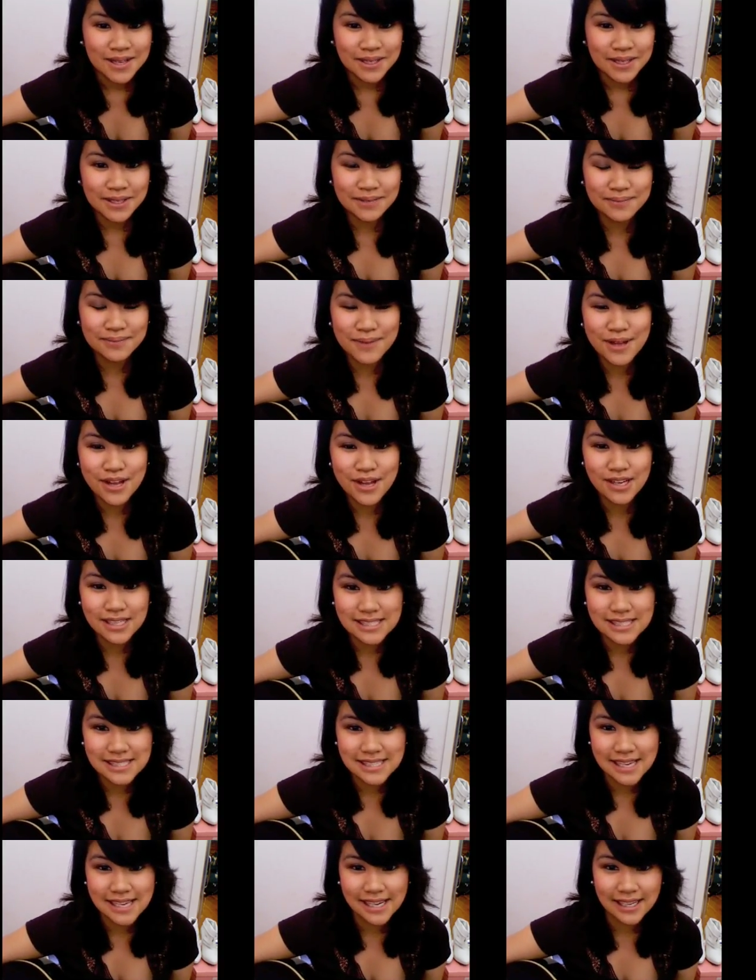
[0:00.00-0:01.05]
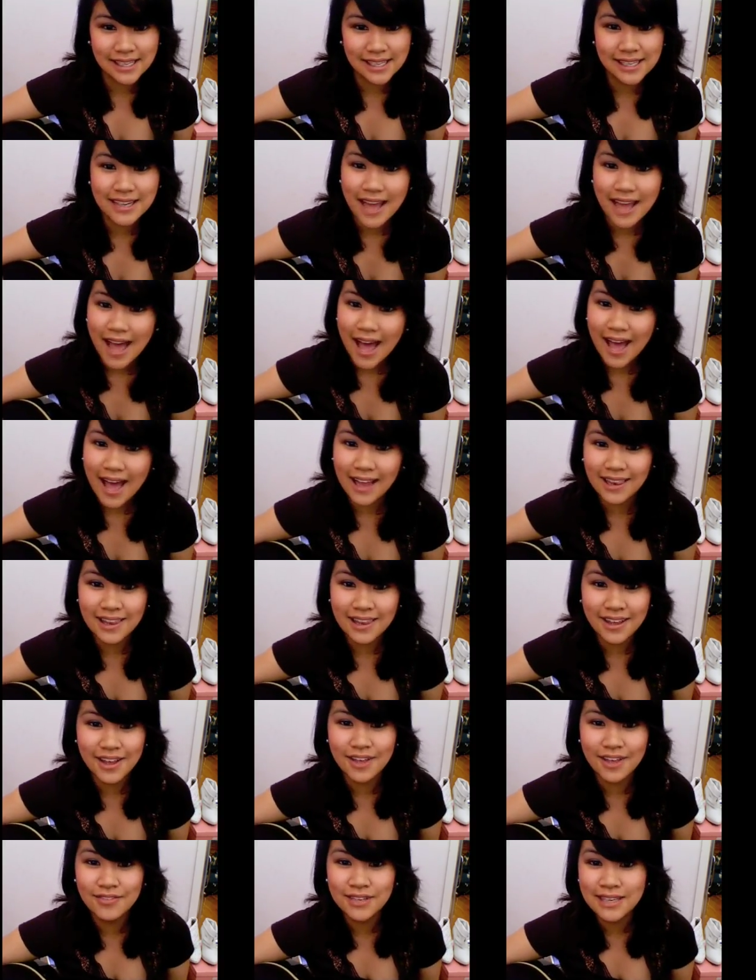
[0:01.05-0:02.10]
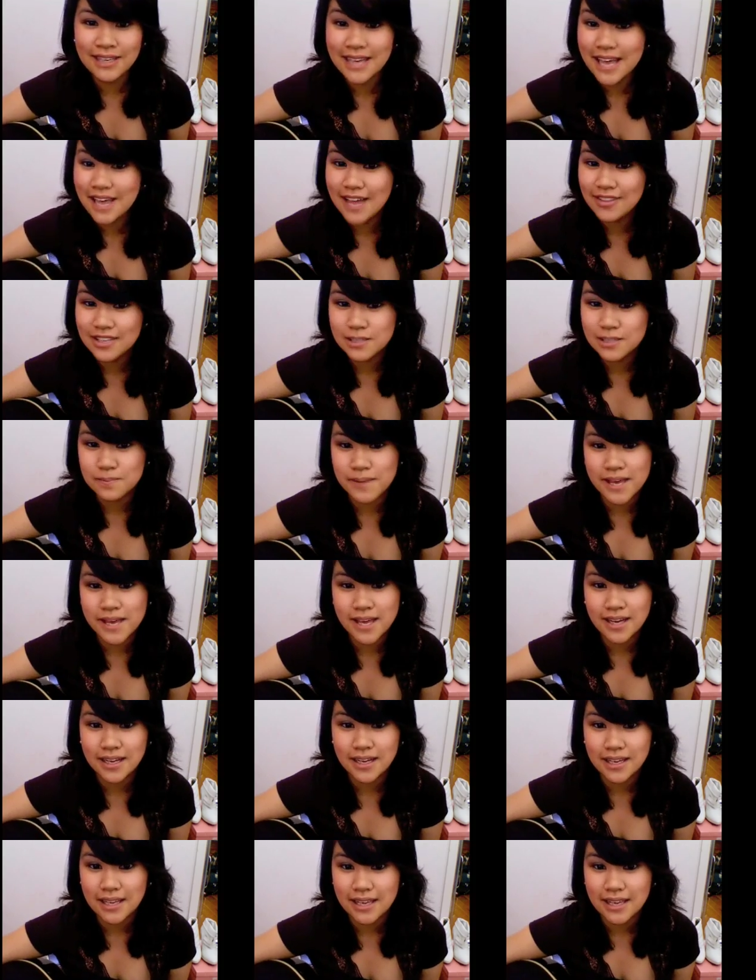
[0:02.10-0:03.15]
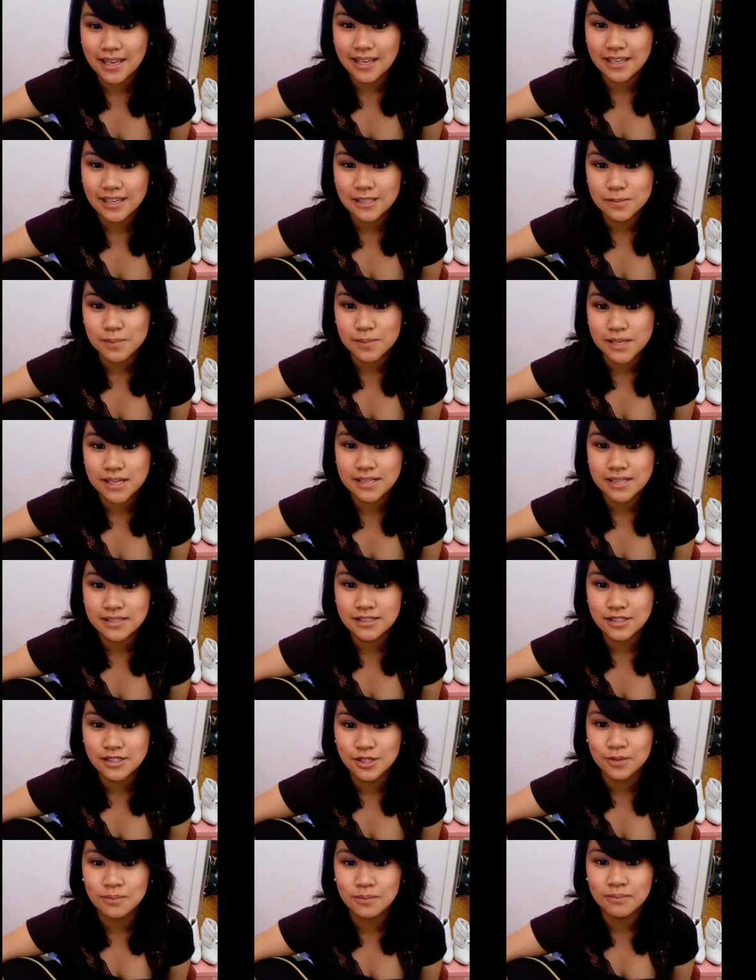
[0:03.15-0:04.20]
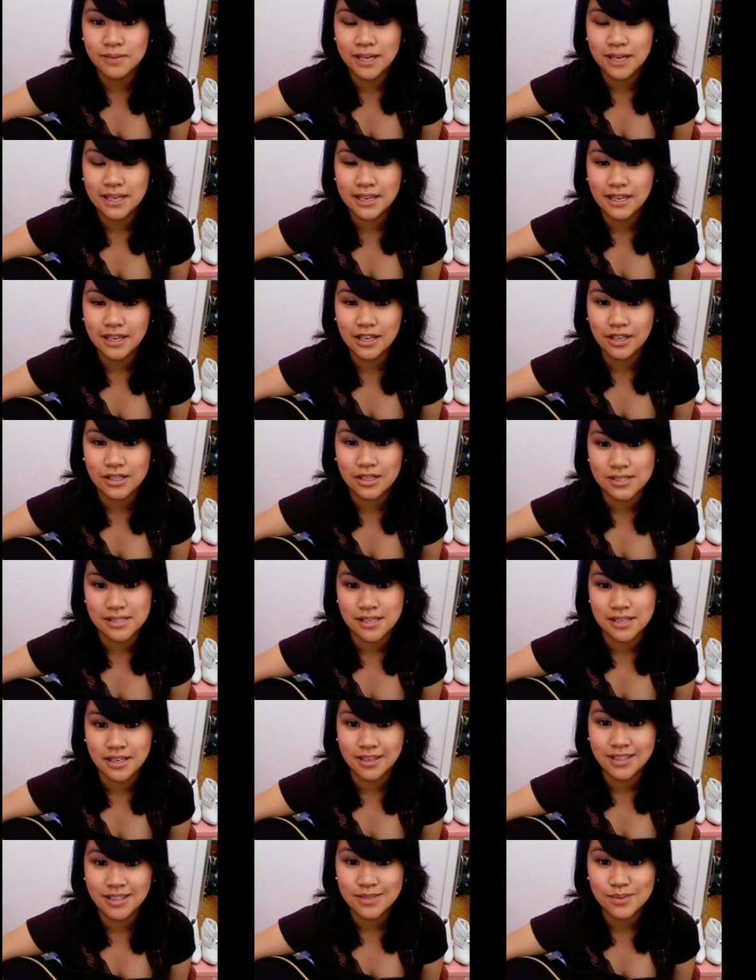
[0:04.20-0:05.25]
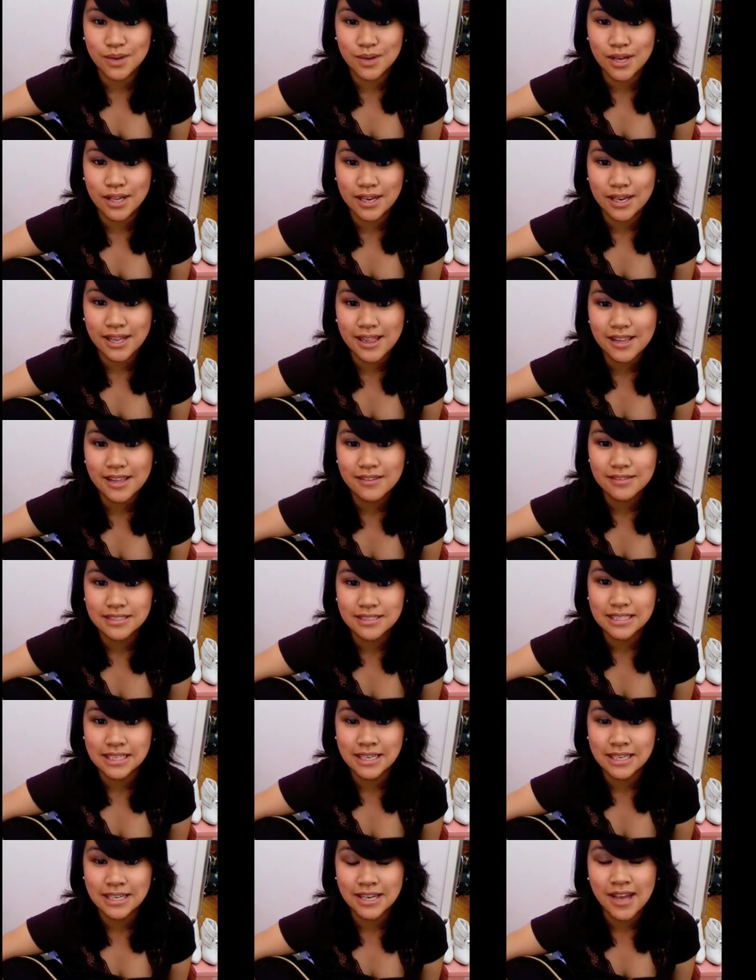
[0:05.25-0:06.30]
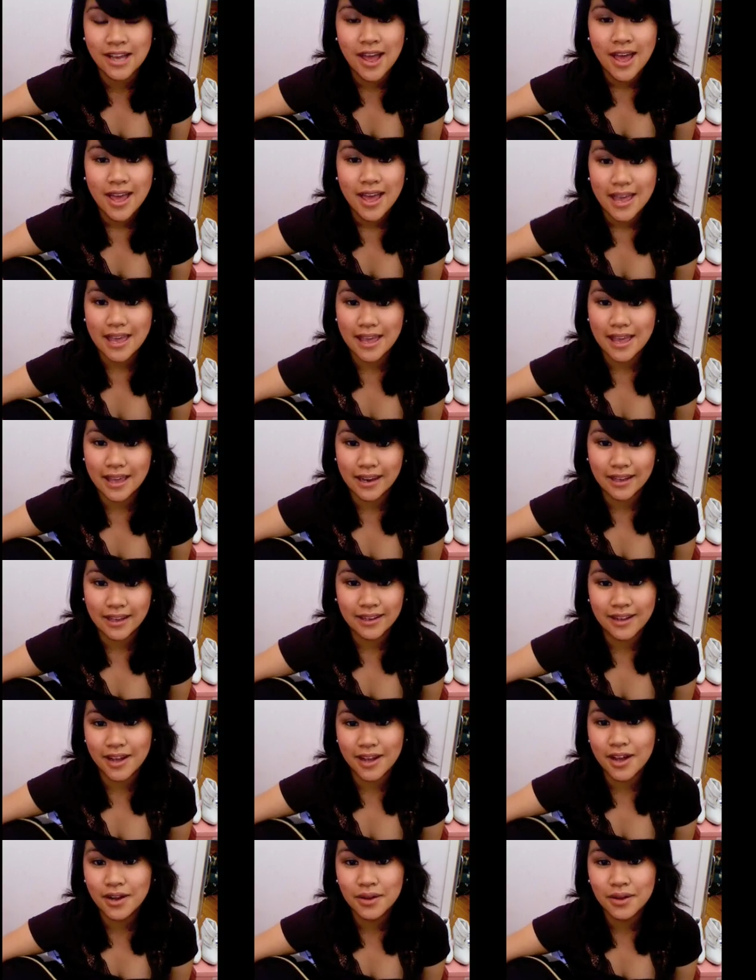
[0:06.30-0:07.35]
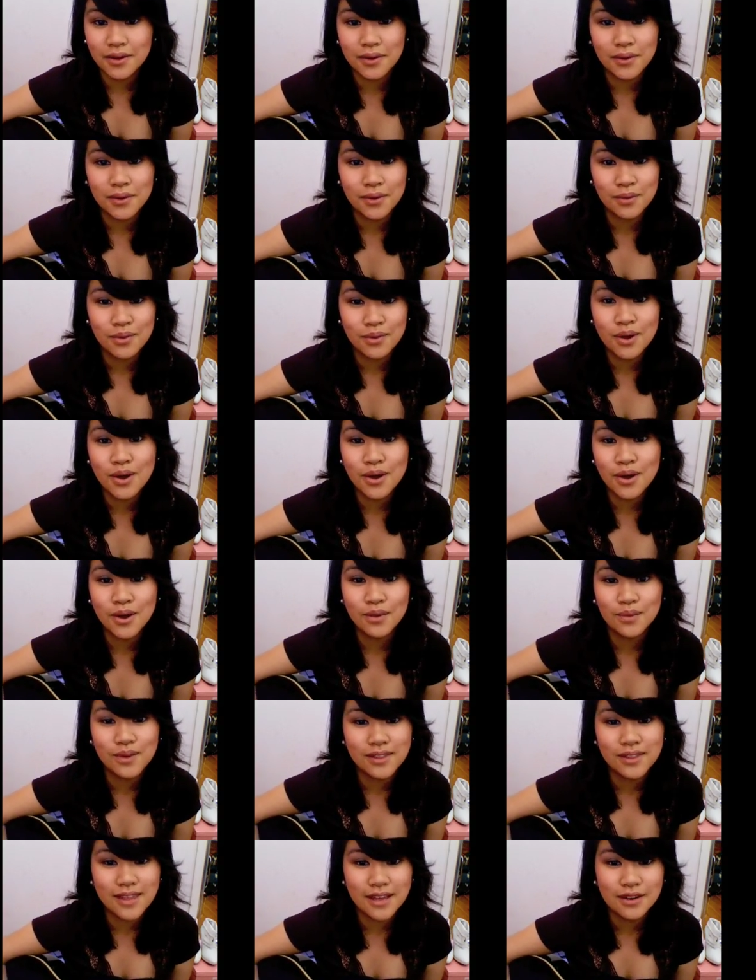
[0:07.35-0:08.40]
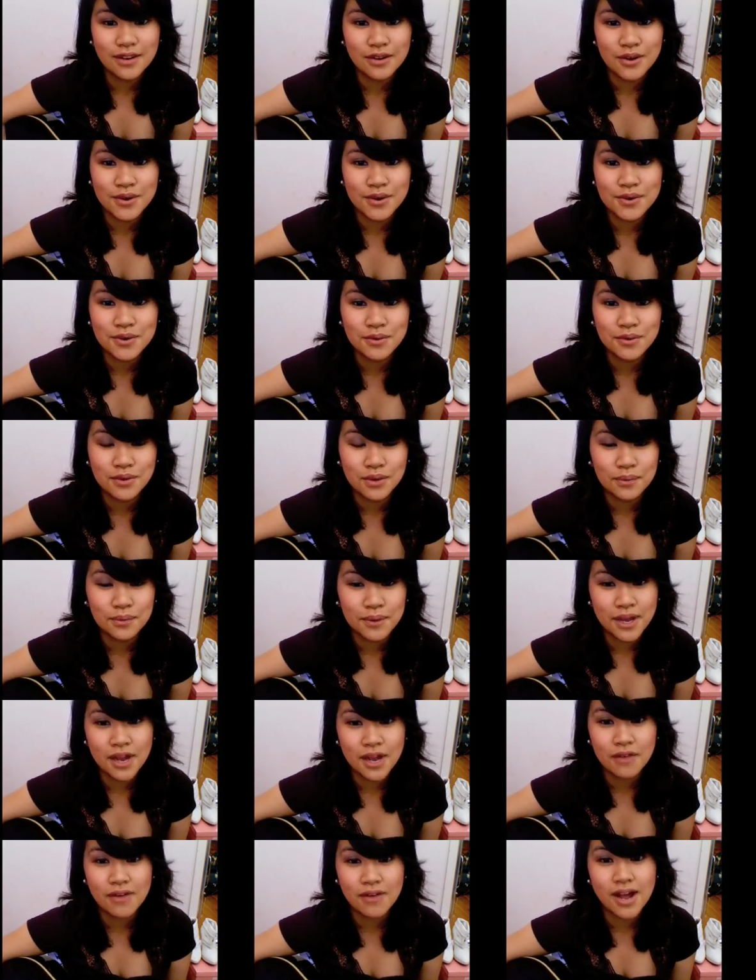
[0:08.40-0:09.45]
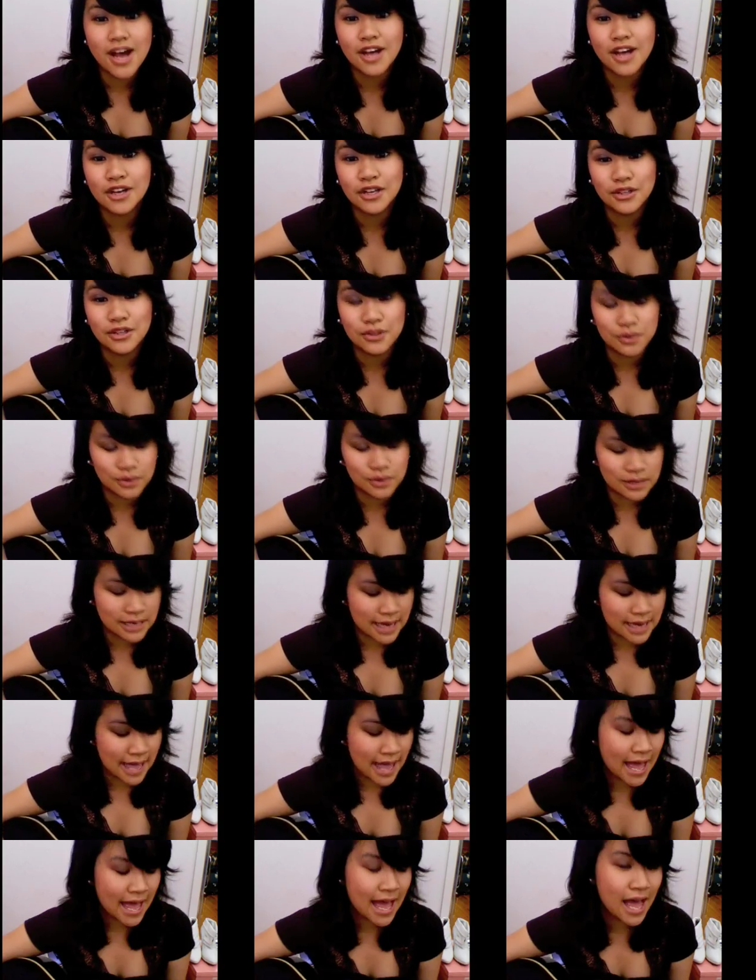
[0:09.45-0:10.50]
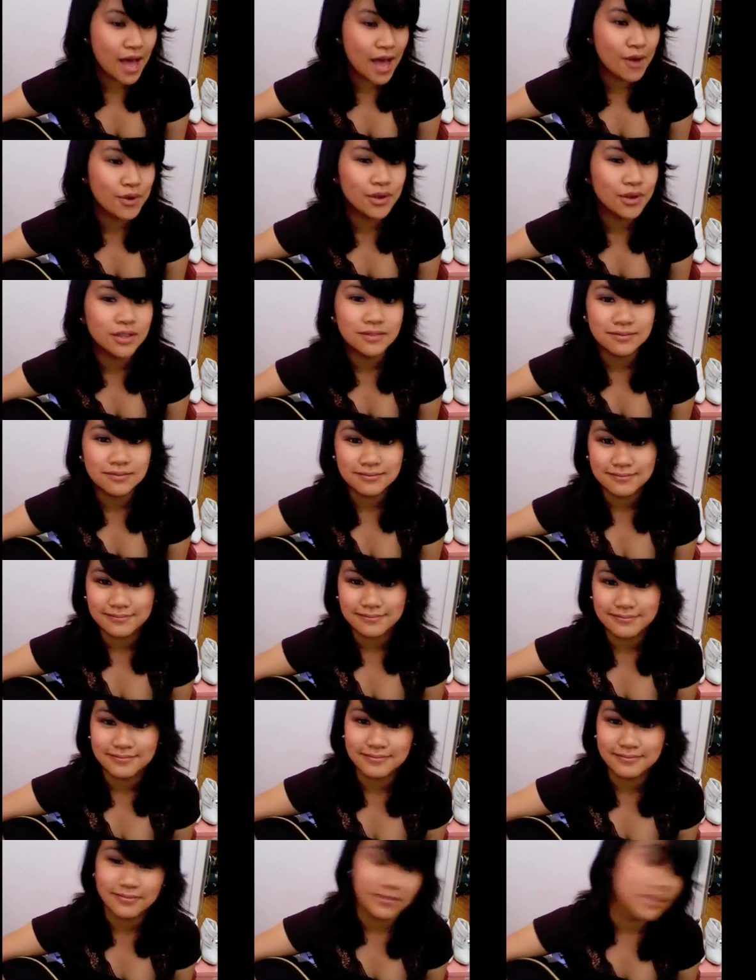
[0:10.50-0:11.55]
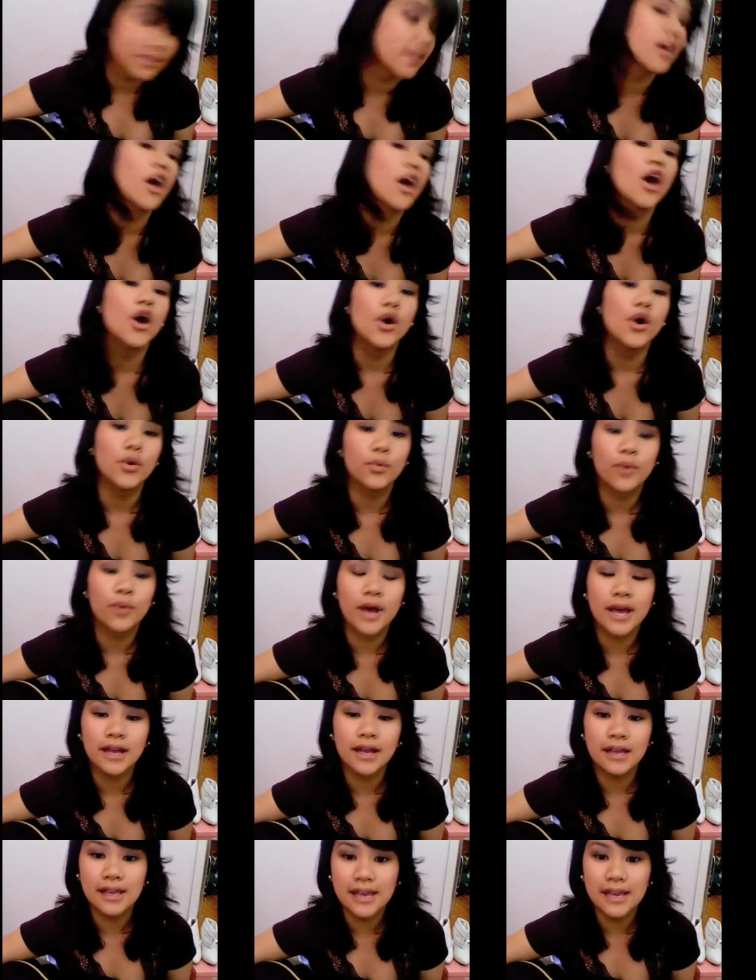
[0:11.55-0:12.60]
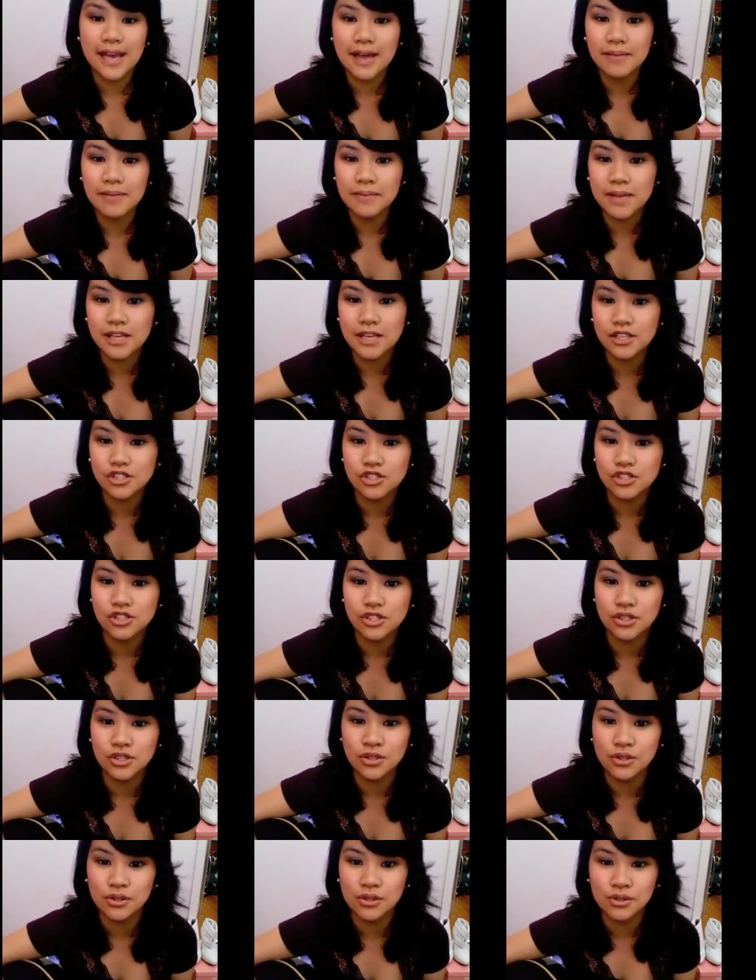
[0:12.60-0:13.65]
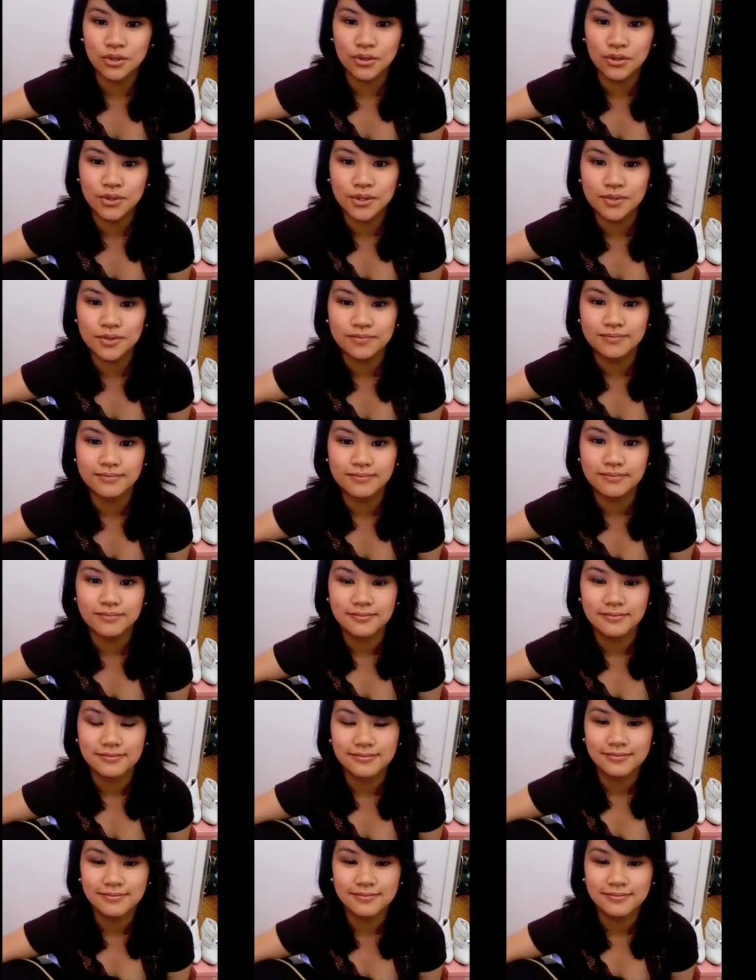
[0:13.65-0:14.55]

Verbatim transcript: Come on and say it, I love you now, that's better. It is pleasing to my ear, cause it is what I love to hear. And I can't go on without knowing where are you now? Where can I meet you?